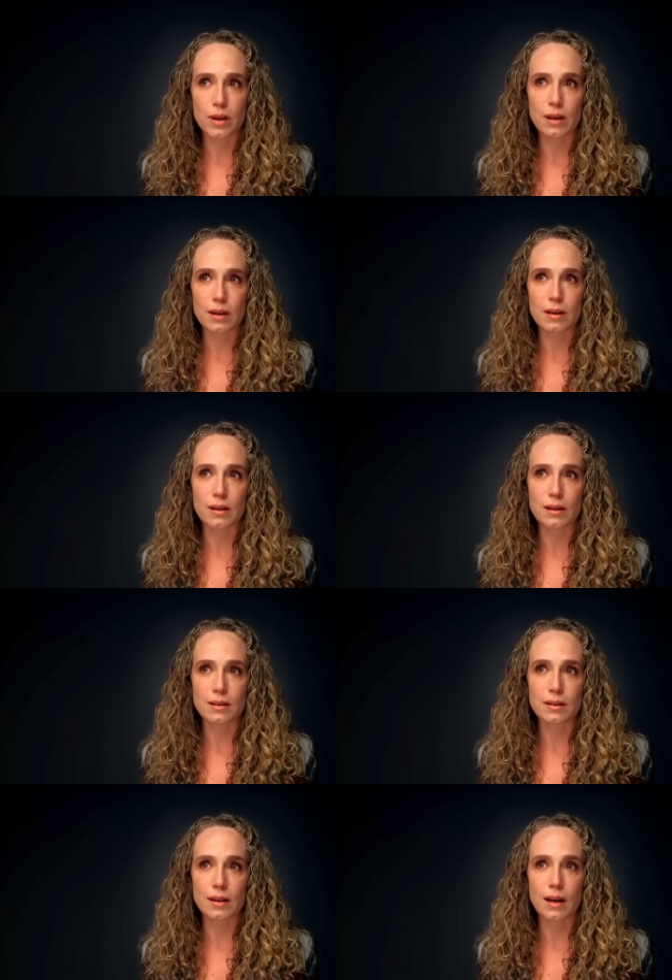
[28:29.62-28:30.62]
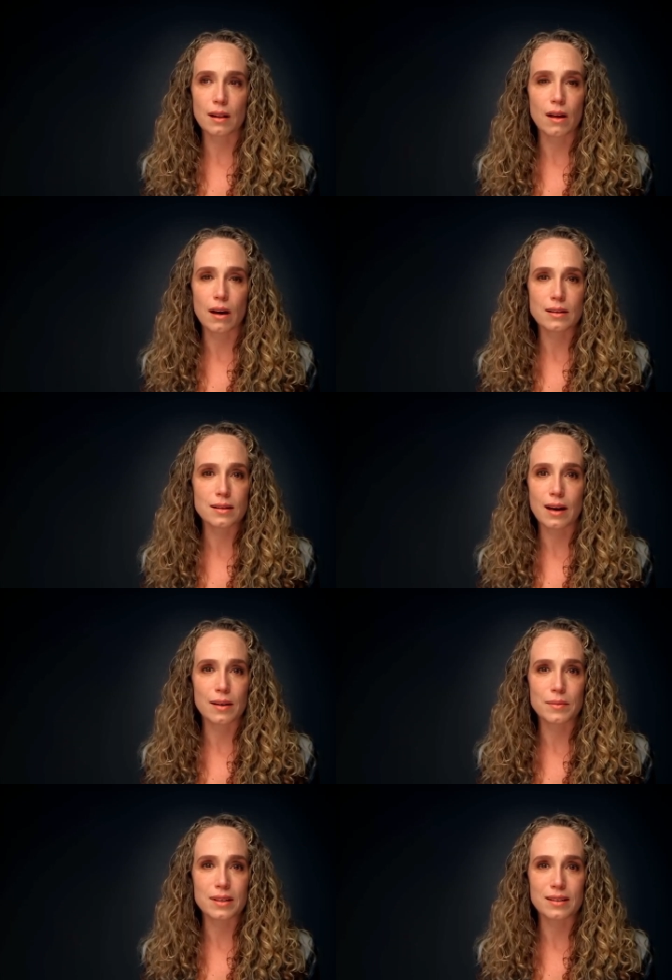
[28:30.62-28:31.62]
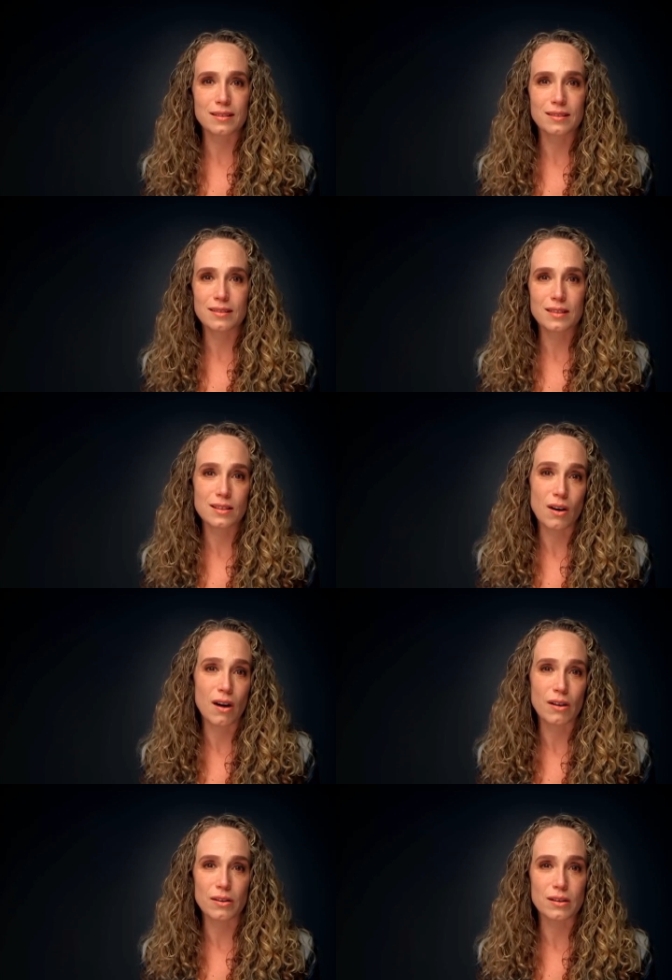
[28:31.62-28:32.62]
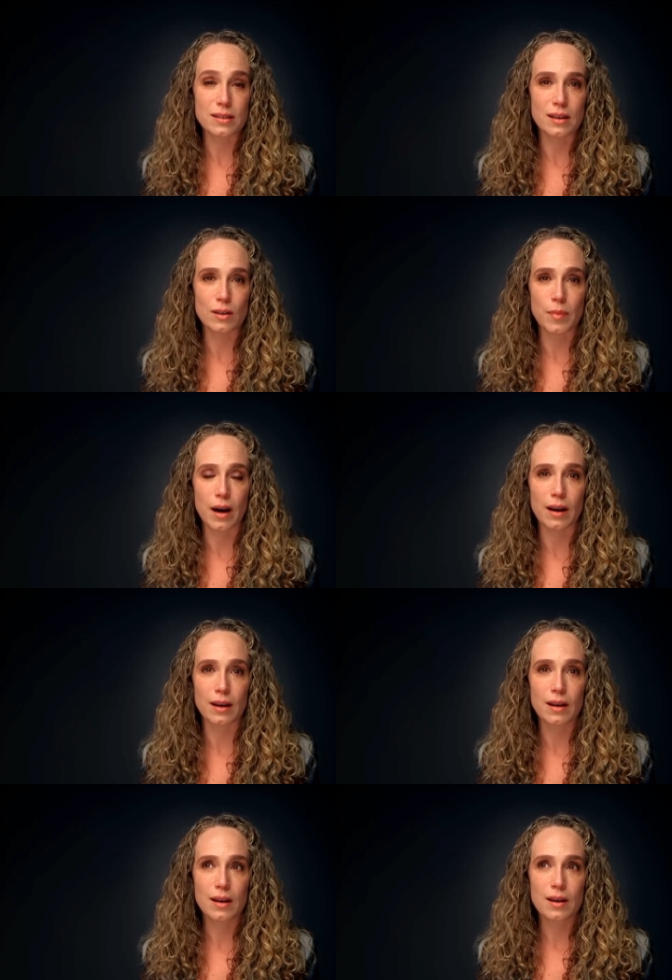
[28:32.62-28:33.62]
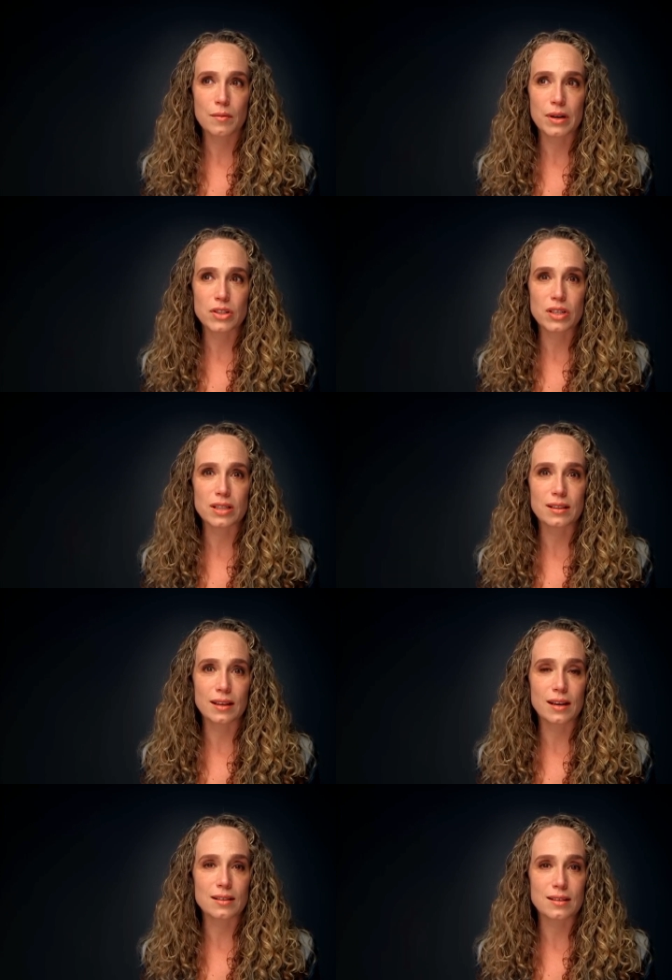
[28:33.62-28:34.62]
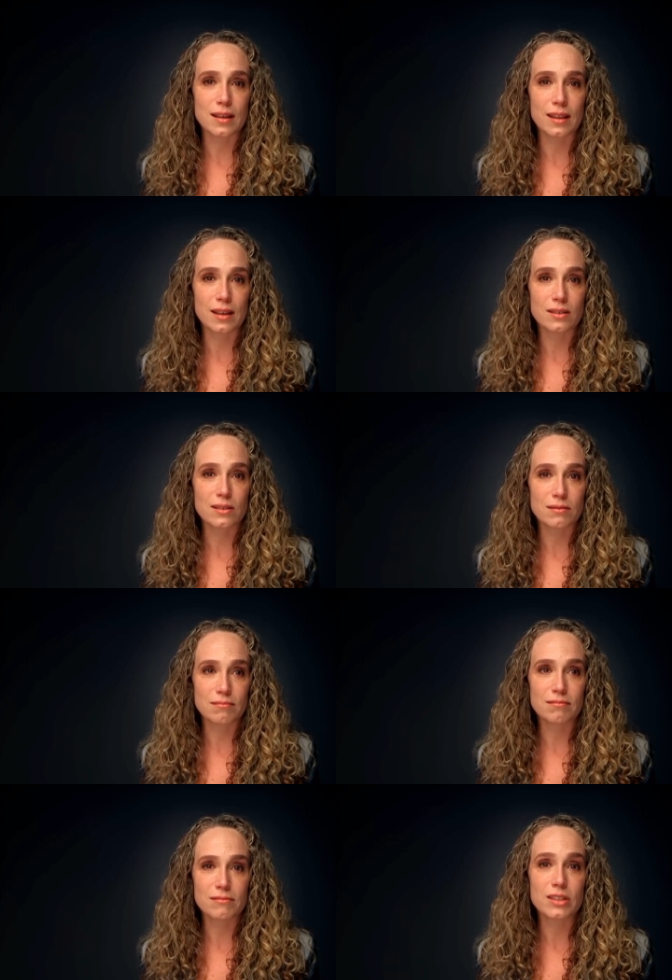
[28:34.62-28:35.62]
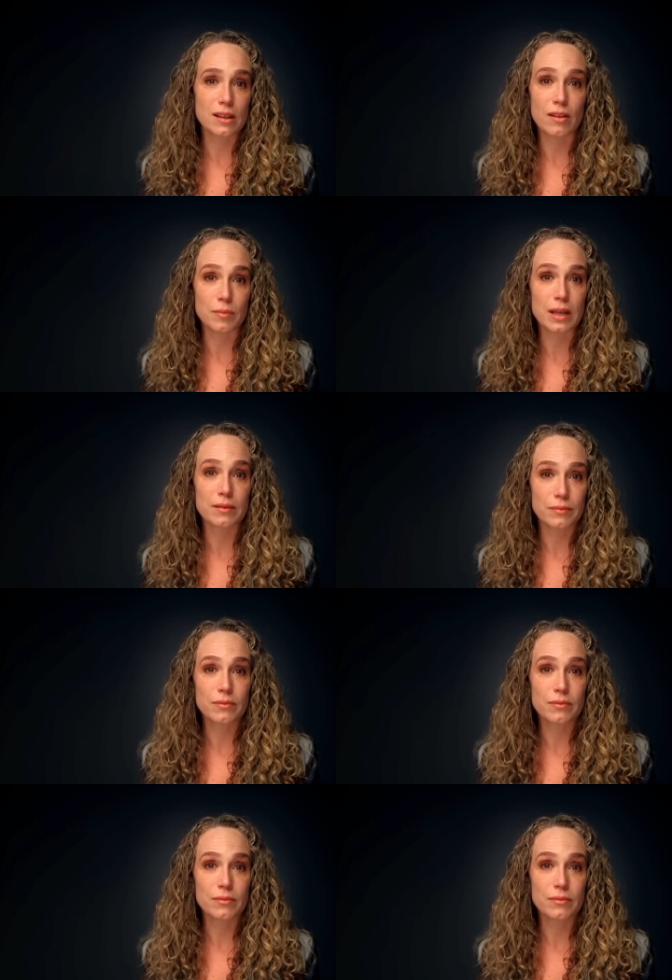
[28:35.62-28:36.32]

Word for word: we didn't get a lot of time to, to talk or to say goodbye, but she did get to say that she loved me,